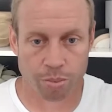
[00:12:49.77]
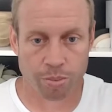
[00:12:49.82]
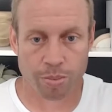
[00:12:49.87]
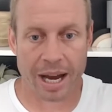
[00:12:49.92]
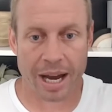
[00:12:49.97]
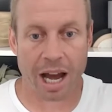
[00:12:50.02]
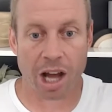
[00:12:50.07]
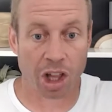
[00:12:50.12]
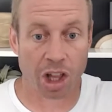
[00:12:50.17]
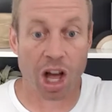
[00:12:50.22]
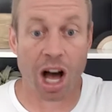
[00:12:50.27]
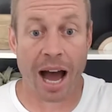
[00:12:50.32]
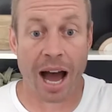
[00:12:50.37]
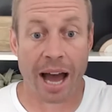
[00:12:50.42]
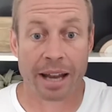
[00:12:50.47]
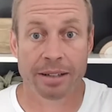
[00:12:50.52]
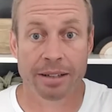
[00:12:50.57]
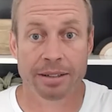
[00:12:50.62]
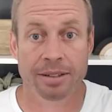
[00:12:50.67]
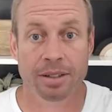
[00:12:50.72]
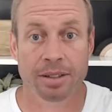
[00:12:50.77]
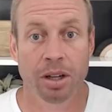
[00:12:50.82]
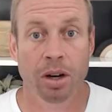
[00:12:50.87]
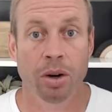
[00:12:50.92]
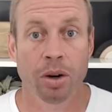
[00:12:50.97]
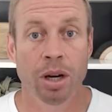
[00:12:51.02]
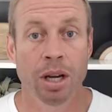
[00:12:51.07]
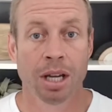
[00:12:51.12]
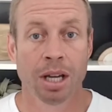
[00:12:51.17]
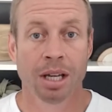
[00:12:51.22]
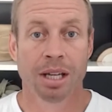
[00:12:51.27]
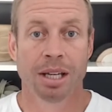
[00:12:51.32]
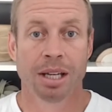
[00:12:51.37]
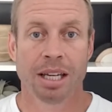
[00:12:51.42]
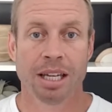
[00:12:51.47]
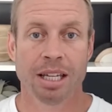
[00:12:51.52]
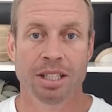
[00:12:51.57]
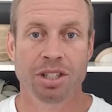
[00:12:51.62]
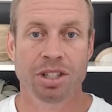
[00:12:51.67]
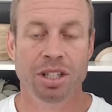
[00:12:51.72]
by a lot. So
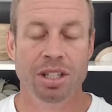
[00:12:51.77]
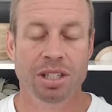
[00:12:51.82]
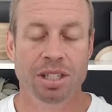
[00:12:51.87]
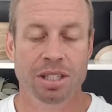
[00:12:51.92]
it's awesome.